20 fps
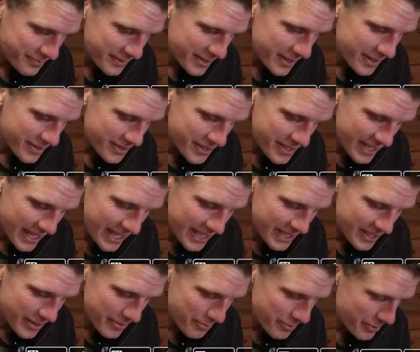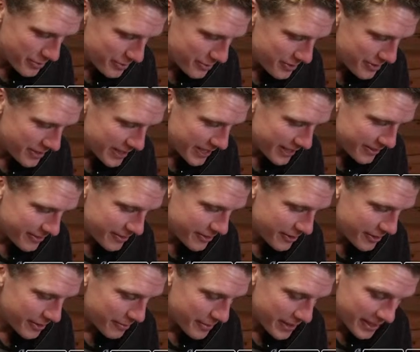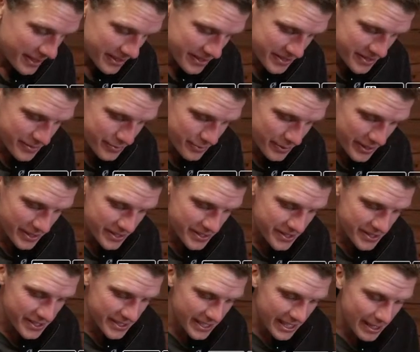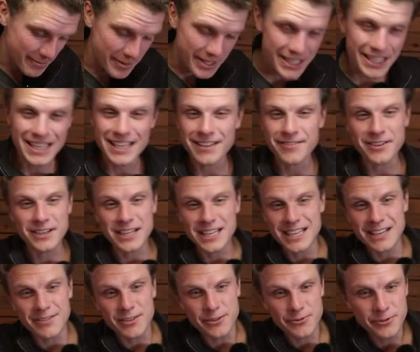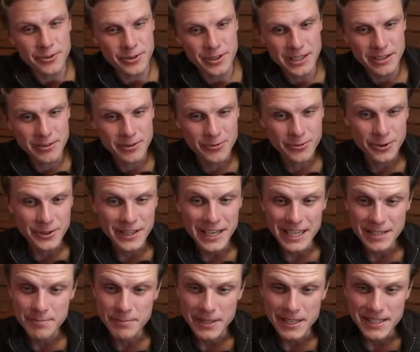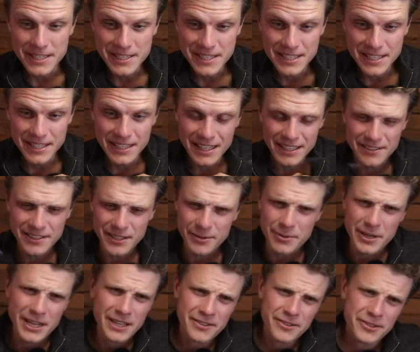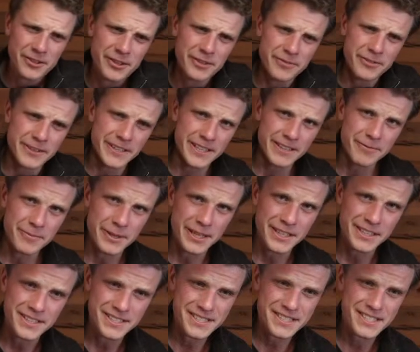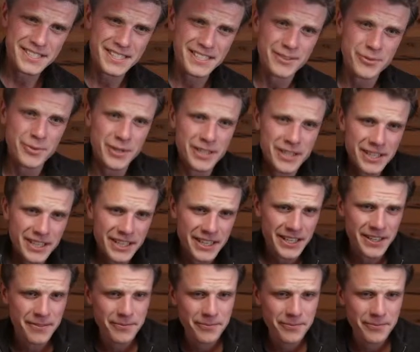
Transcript: To stand in a booth at 30 minus was, I mean, even for that place, and I think we had 35 minus one day,